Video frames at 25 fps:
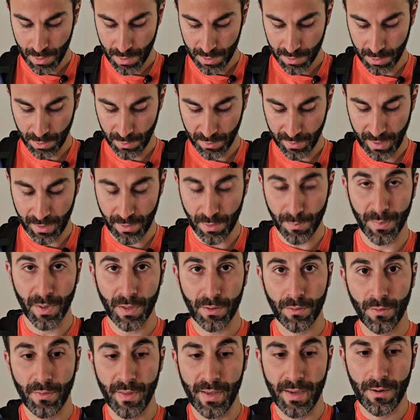So you got your
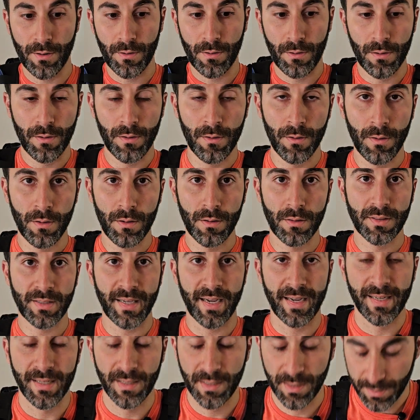buckle there,
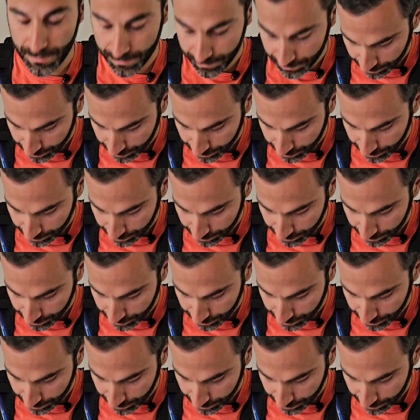tighten it.